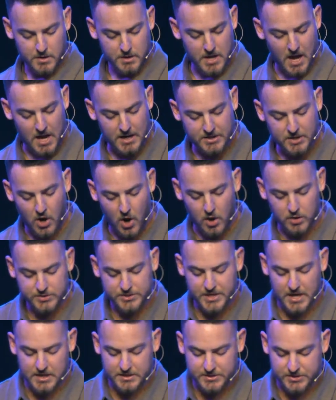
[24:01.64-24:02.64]
God calls
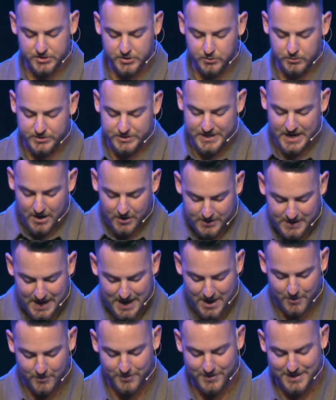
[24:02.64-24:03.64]
us to tear
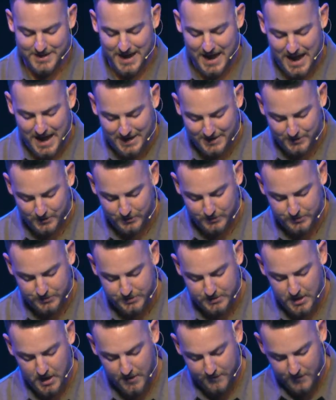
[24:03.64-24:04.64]
down the idols
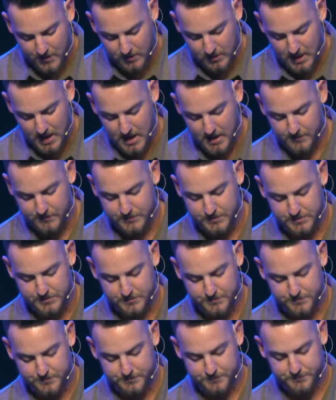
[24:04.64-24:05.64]
of our lives.
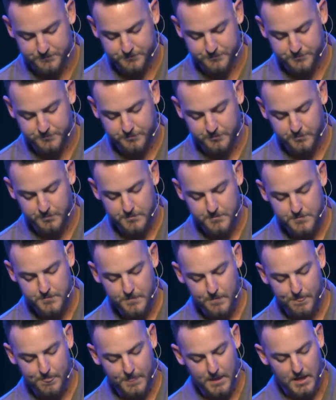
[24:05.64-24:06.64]
Dios nos llama a derribar los
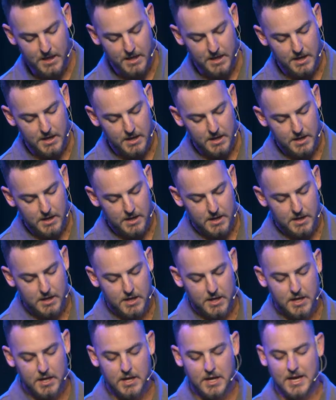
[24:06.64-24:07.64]
ídolos de nuestras
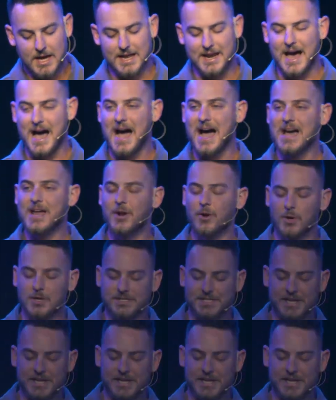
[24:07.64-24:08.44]
vidas. An idol is